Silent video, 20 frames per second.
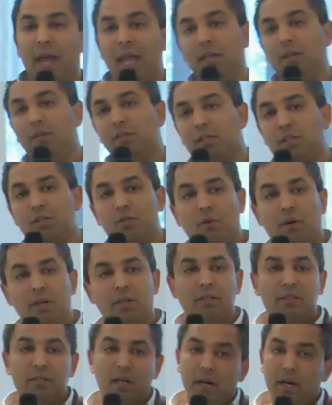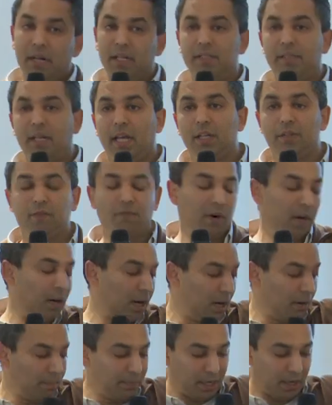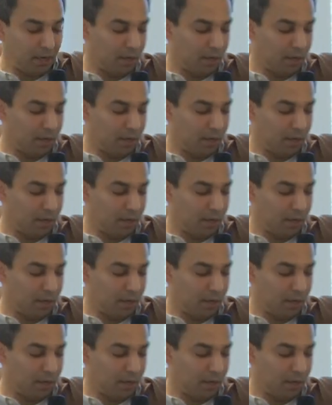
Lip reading: hey, you just joined this early stage firm, you